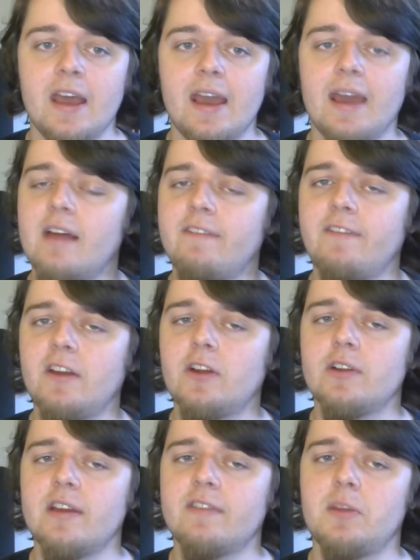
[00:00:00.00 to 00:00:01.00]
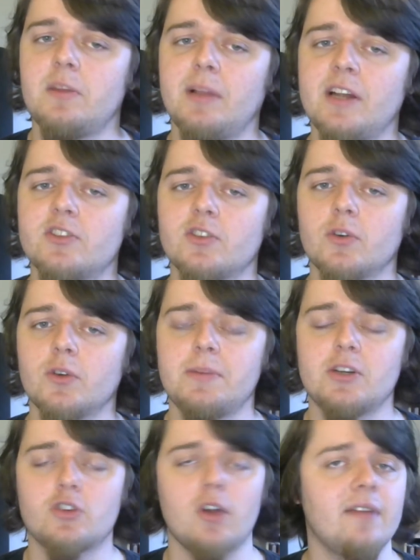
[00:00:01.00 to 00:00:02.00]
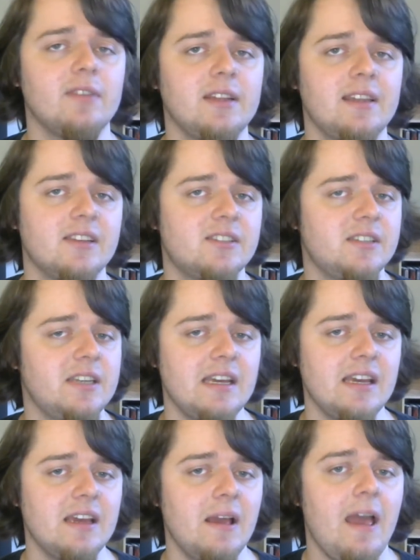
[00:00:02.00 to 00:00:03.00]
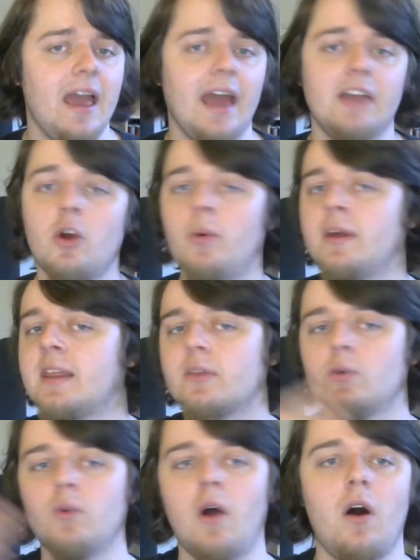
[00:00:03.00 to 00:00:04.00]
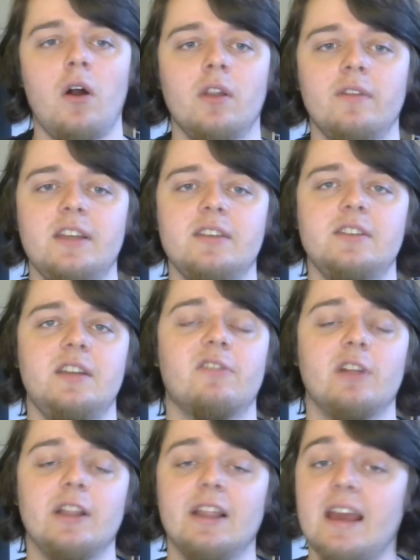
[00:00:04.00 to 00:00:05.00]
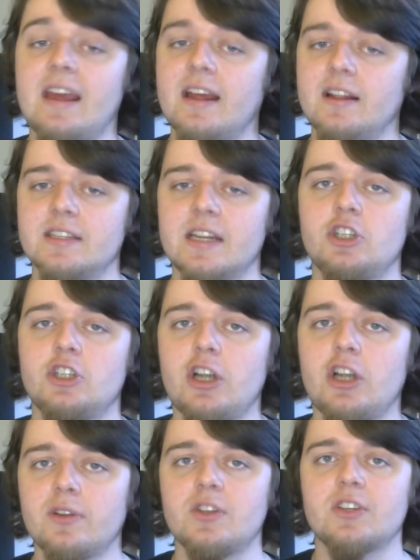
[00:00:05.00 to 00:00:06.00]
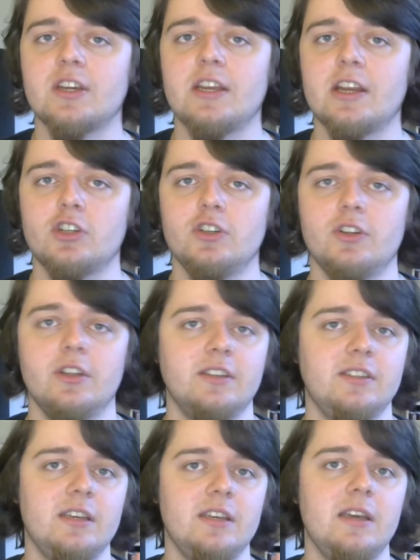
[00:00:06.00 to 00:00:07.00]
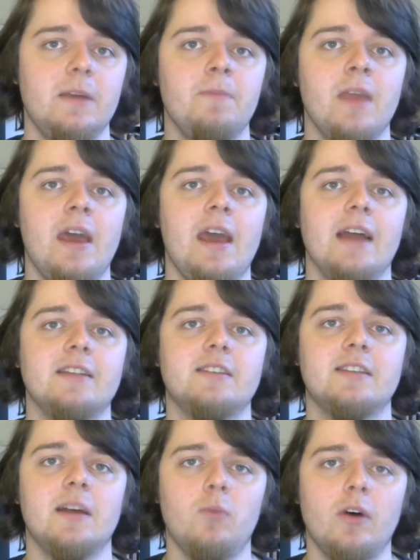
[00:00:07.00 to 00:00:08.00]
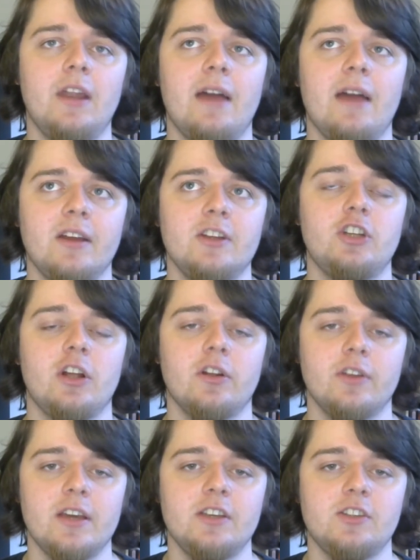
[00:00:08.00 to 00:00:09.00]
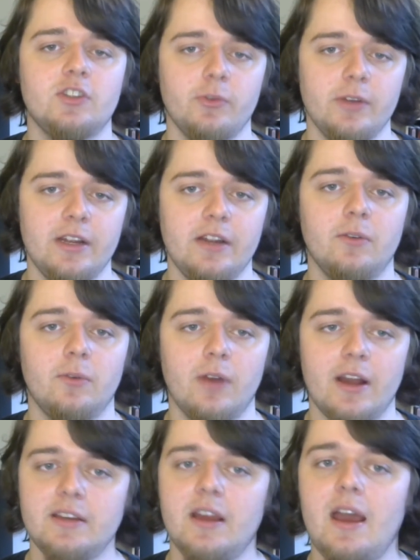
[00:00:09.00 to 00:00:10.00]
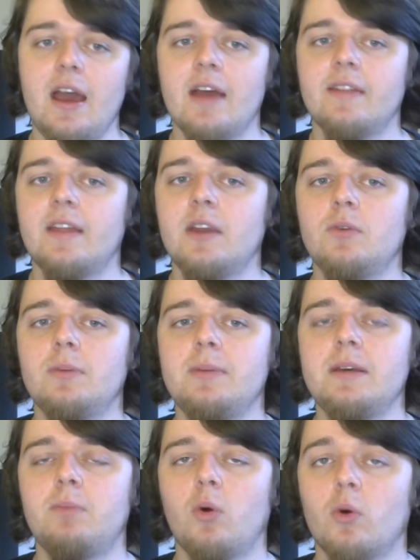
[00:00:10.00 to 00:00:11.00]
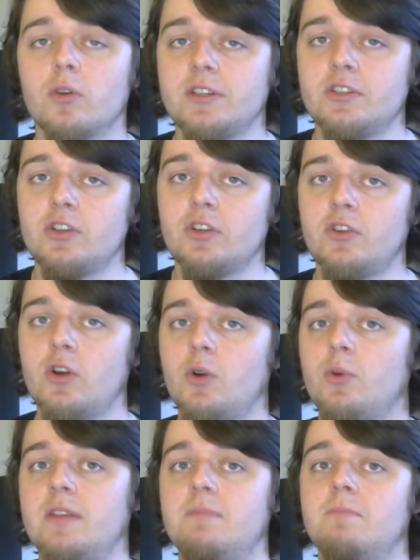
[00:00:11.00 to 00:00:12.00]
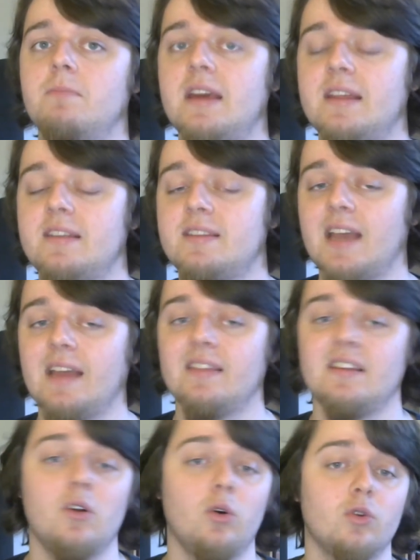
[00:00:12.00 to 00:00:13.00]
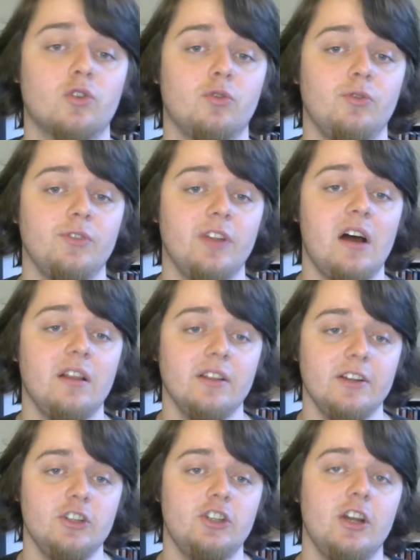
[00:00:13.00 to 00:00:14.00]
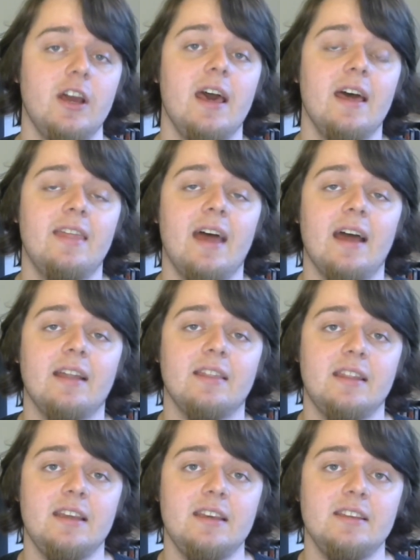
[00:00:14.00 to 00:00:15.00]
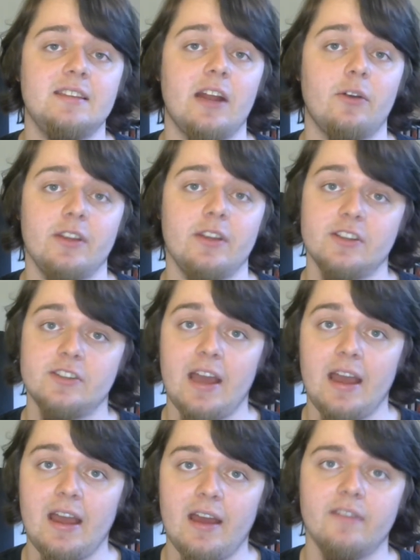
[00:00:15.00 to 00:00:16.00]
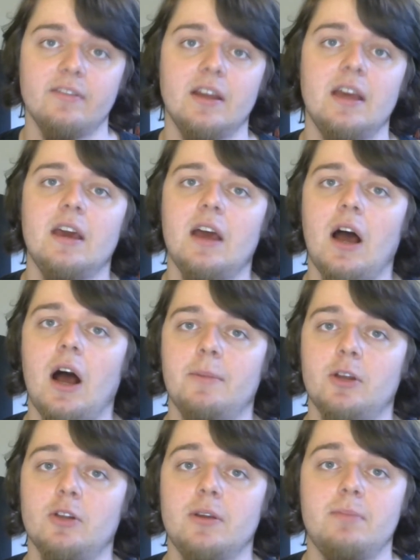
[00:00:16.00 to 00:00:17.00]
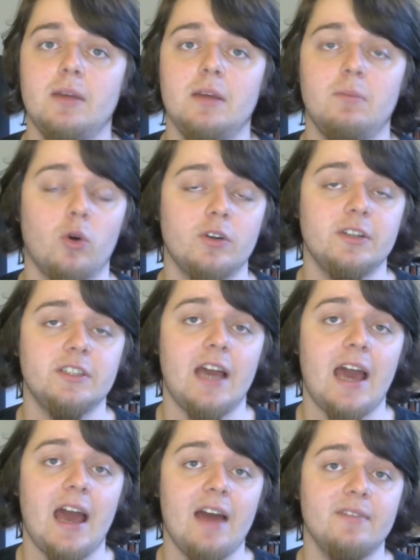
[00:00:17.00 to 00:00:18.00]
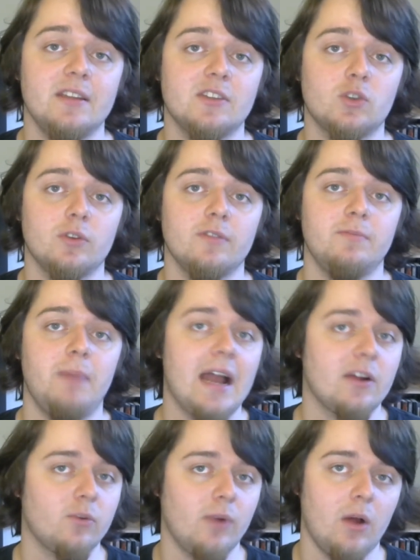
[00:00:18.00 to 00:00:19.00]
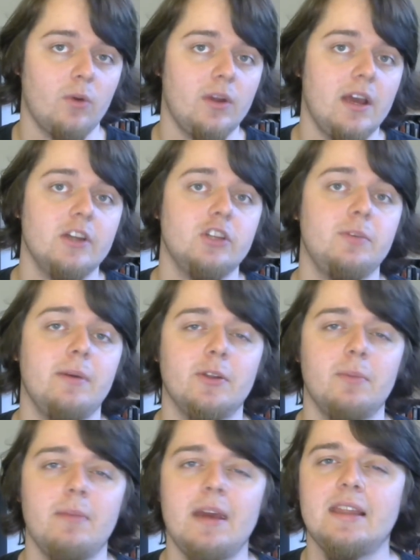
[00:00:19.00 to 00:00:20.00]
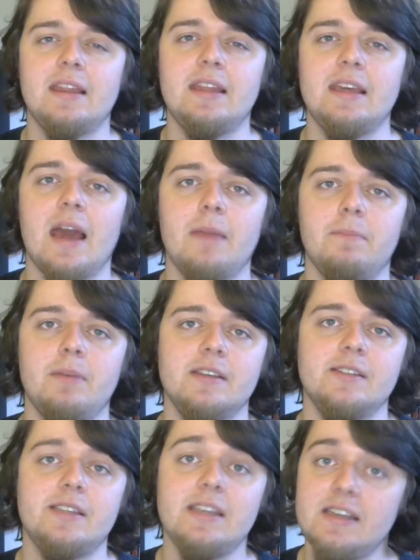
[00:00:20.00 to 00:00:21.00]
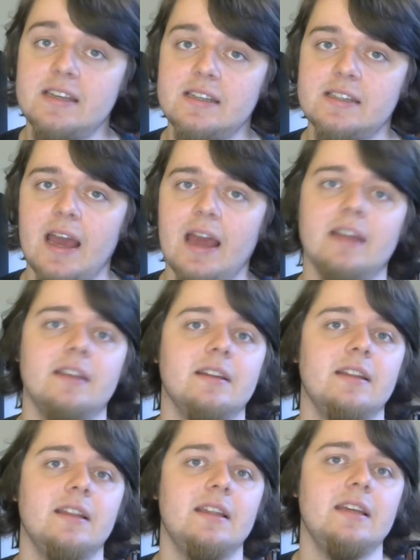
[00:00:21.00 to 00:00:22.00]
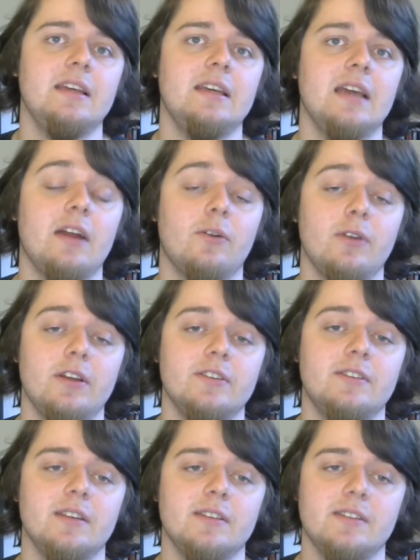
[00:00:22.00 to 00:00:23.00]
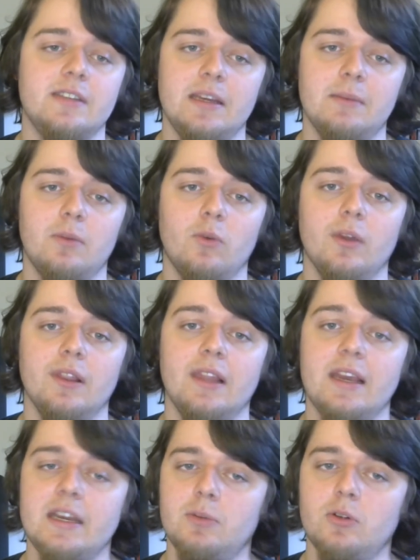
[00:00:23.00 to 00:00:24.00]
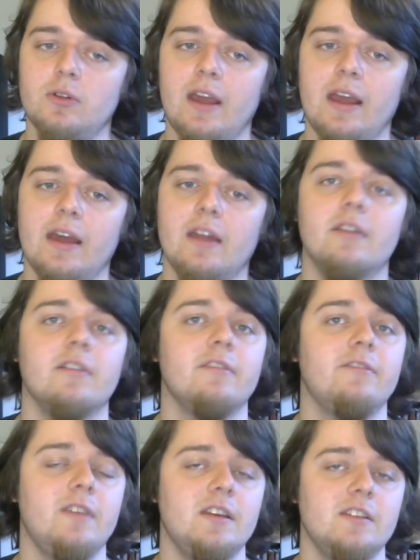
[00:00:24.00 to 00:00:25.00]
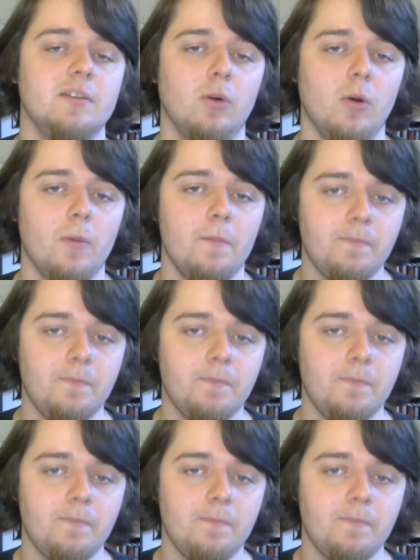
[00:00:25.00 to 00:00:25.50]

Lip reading: And I figured if the players are going to be traveling the sea and going through all of these different lands that share this connection to the sea, and somewhat have a shared history, right, then it will be important to know the myths and the cultural knowledge that these areas have. It'll be important to have this sort of background to be able to make the NPCs and the areas seem relatable and feasible.